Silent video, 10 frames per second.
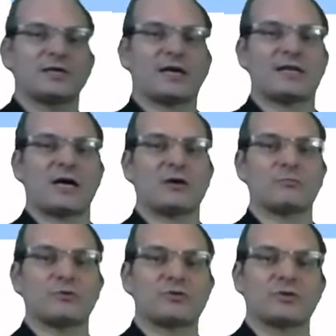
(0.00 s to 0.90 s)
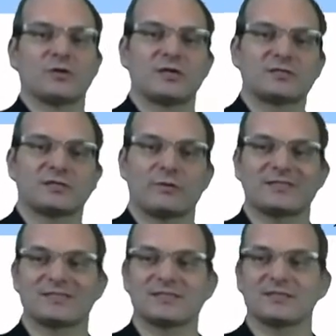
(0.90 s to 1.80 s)
and output. So
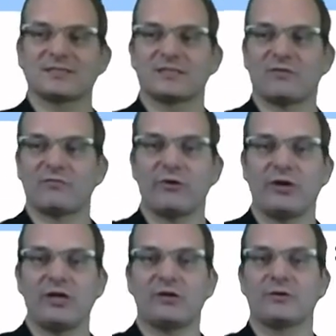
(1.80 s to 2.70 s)
it's somewhere here.